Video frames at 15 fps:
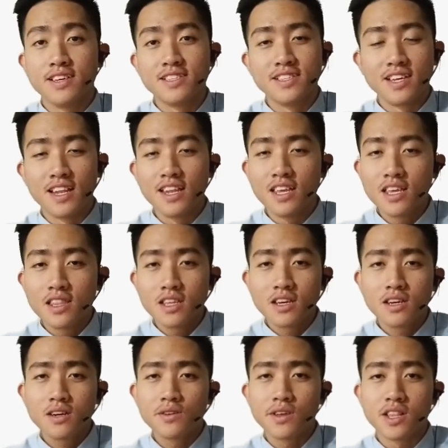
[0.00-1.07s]
is the
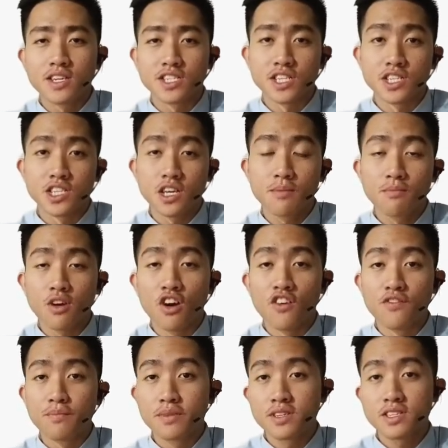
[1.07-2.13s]
linear relationship
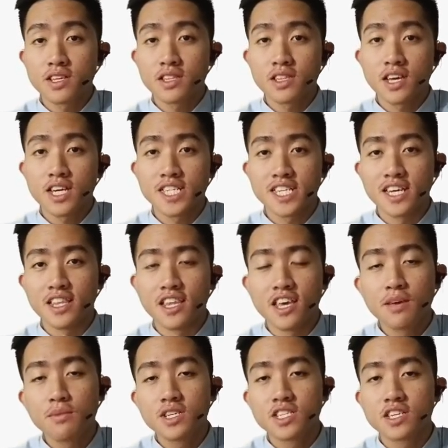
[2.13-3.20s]
of percentage
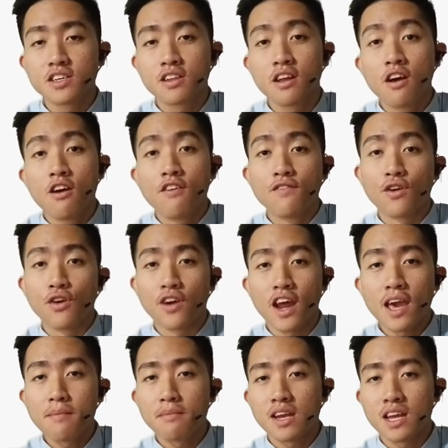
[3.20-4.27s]
inhibition for
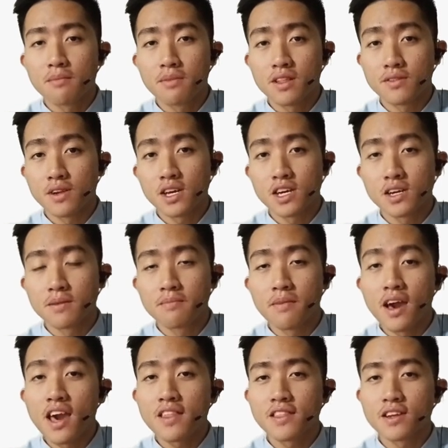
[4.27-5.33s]
M. malabathrium
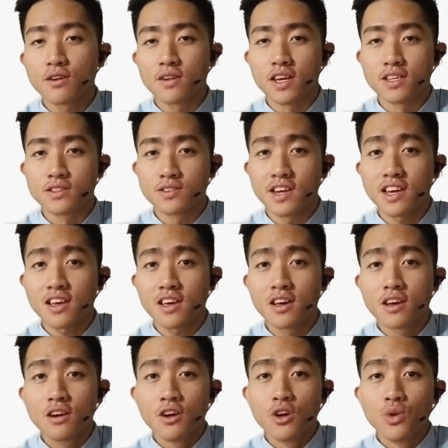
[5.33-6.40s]
ethanol extract,
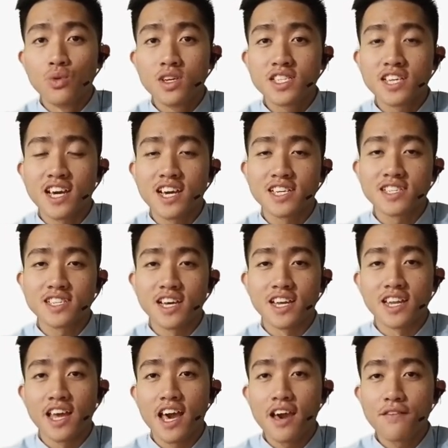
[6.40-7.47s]
which has
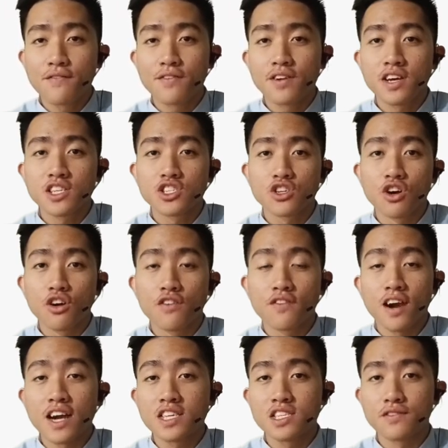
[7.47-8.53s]
an average of
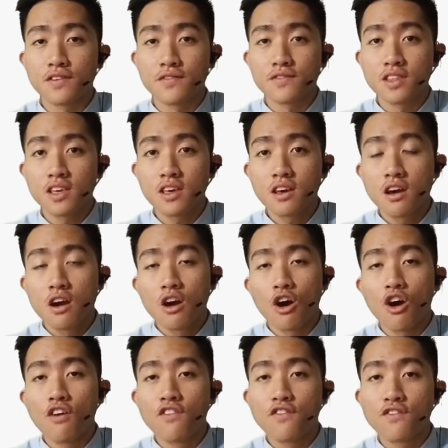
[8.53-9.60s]
IC50
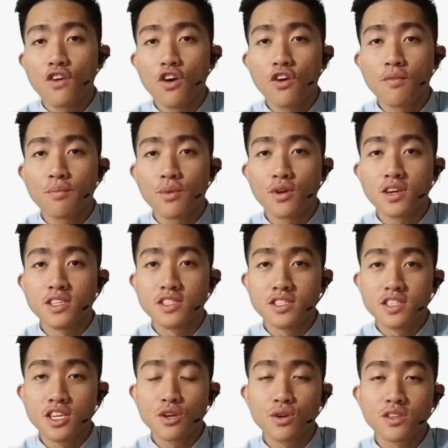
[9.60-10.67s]
of
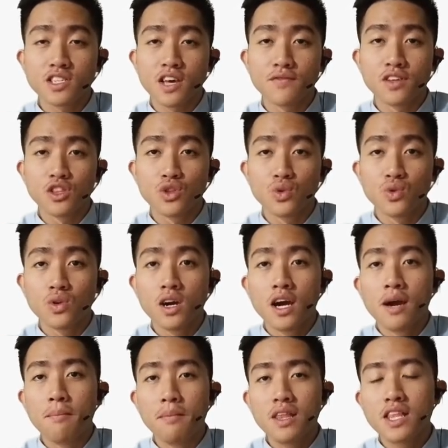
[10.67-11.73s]
4.072
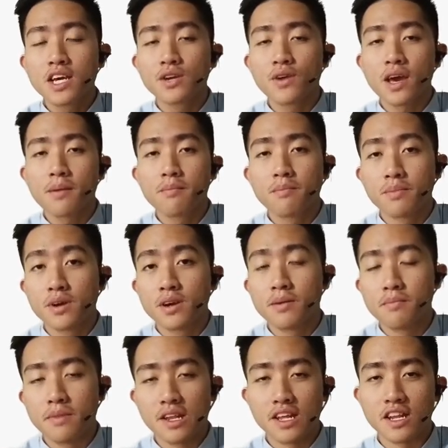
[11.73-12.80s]
mg per
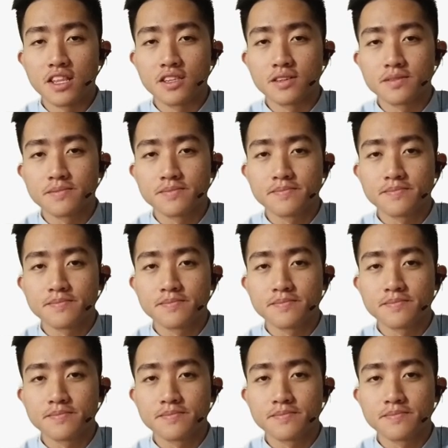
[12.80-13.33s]
milliliter.